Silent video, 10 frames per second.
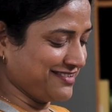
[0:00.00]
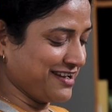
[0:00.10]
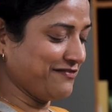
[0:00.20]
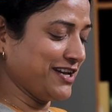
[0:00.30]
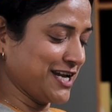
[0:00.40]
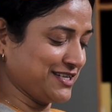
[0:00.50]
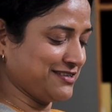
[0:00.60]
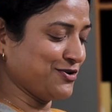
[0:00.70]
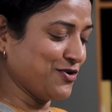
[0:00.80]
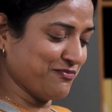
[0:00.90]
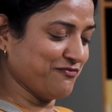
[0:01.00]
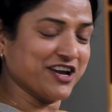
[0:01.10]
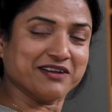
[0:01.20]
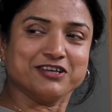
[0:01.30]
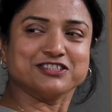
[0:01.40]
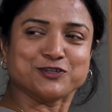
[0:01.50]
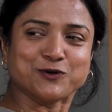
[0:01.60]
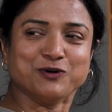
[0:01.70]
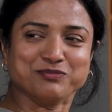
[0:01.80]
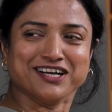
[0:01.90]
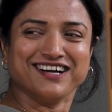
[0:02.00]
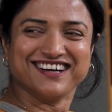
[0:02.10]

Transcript: I feel at home, very much at home here.